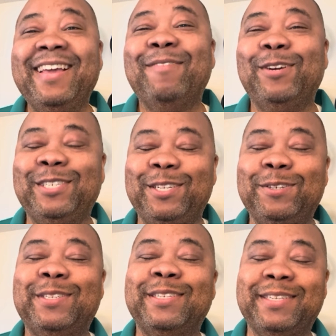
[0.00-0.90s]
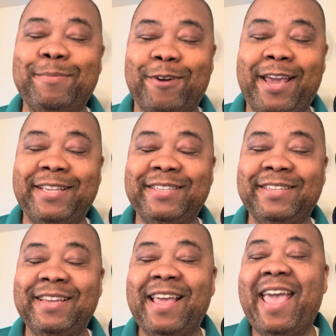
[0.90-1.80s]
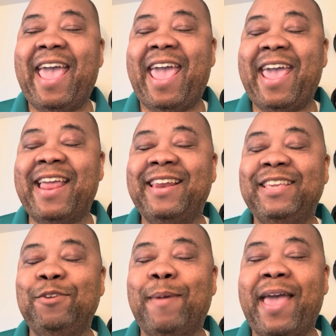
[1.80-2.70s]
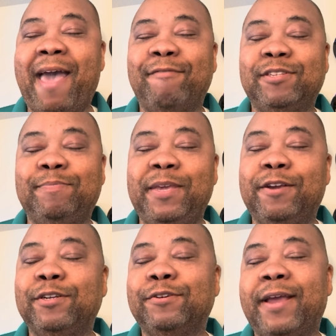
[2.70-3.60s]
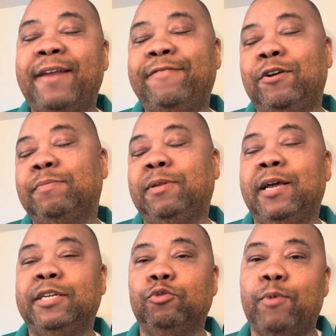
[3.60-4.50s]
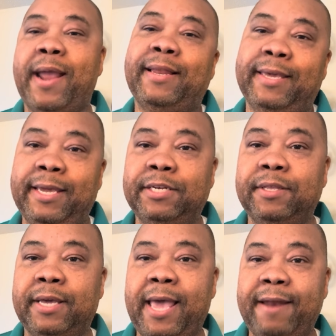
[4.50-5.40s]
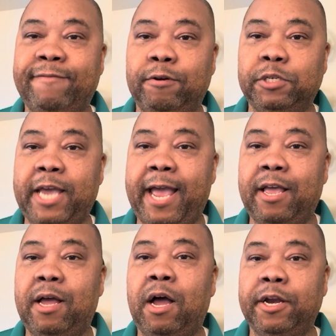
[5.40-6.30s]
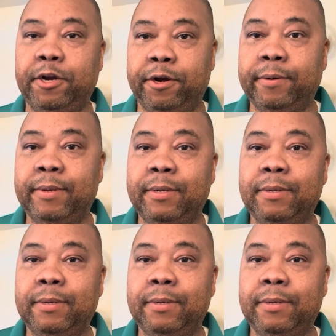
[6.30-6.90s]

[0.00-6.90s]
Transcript: which you use to sim race, and you might have speakers or headphones plugged directly into the headphone jack on your